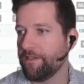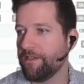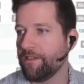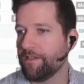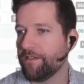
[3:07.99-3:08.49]

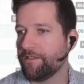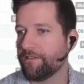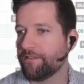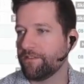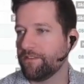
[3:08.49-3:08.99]

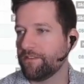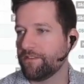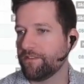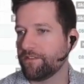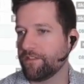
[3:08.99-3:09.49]
And this
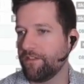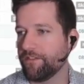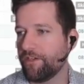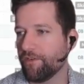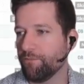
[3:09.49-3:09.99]
is
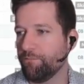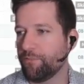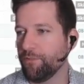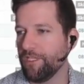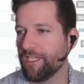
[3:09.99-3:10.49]
called our
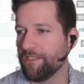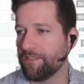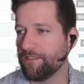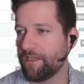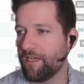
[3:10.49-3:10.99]

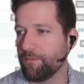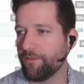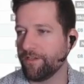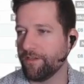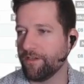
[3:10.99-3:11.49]
Boolean
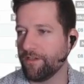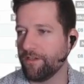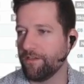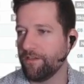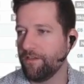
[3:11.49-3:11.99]
operator
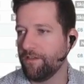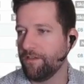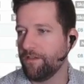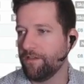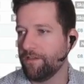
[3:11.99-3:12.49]
here.
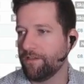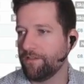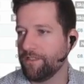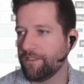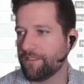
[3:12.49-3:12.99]

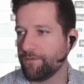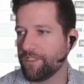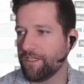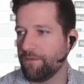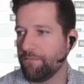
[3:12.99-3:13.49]
You can see
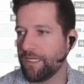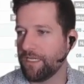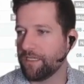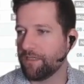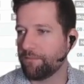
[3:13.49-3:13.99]
we get
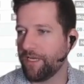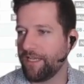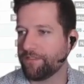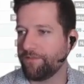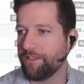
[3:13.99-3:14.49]
immediate
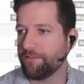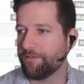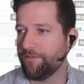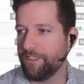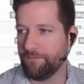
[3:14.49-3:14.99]
pass-fail
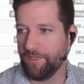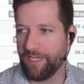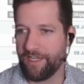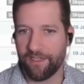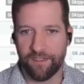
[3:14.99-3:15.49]

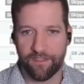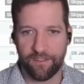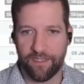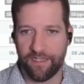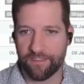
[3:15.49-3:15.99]
feedback
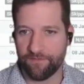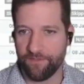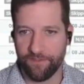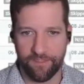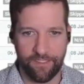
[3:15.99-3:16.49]
as I
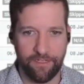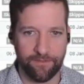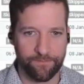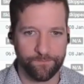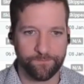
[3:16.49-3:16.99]
fill this out.